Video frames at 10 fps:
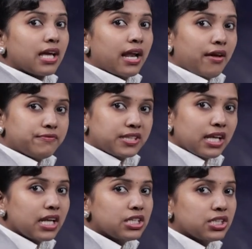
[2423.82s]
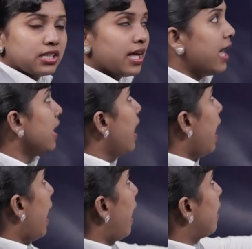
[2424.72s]
see an FC region there,
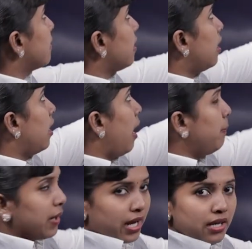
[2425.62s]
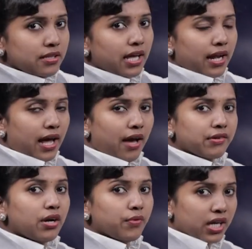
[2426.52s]
and the upper end they are
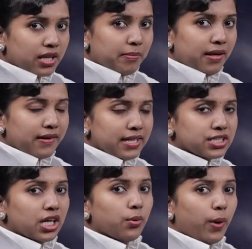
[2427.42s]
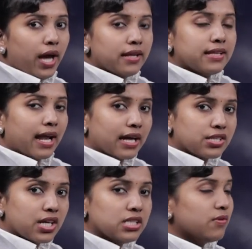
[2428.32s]
having a variable region where the
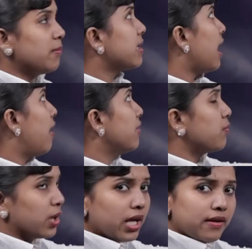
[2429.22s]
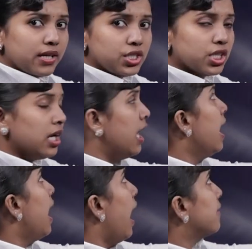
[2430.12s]
light chains will be having VL region
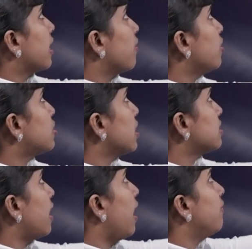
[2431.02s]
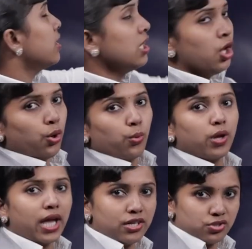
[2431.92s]
and the heavy chains are having
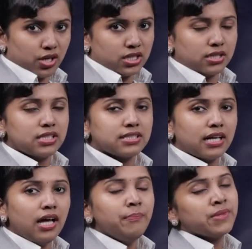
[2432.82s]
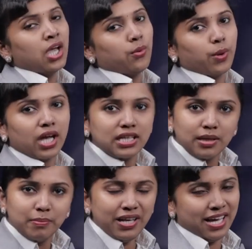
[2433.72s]
VH region. These are the
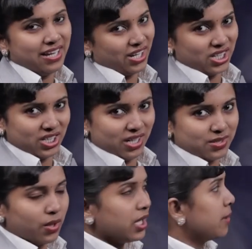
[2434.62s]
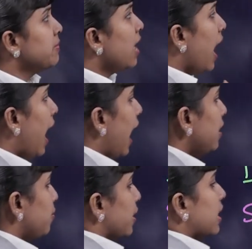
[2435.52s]
variable regions. Okay,
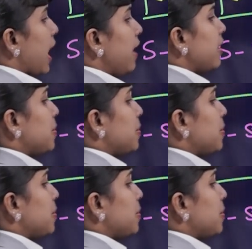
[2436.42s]
and we can